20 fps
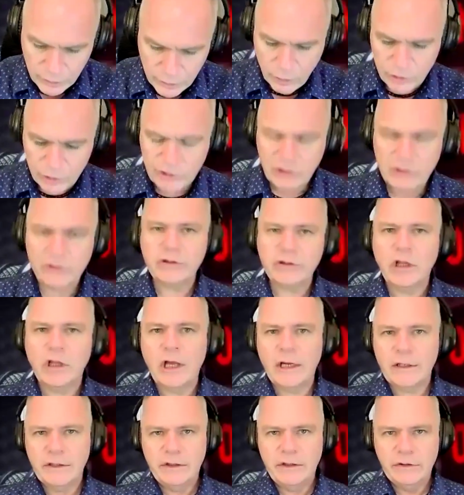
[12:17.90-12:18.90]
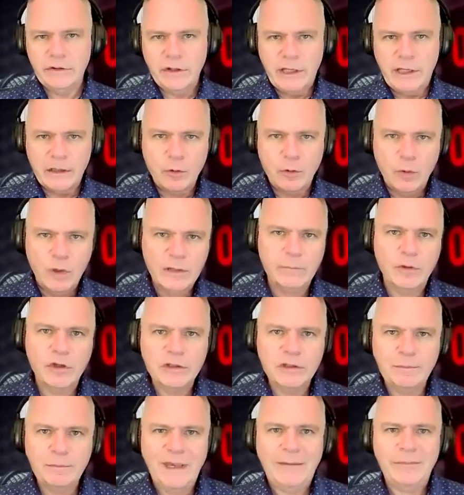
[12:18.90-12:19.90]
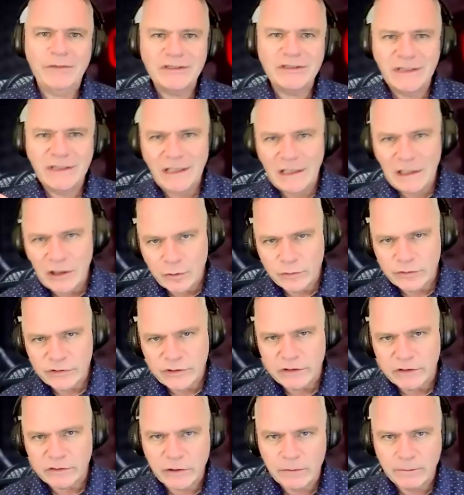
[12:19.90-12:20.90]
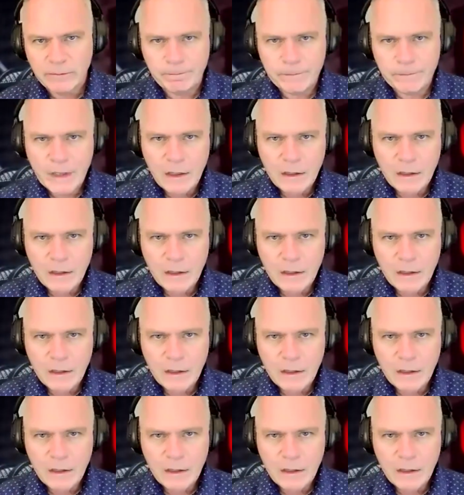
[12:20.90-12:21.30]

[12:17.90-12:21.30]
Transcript: the merchant is locked into that QuickBooks payments ecosystem.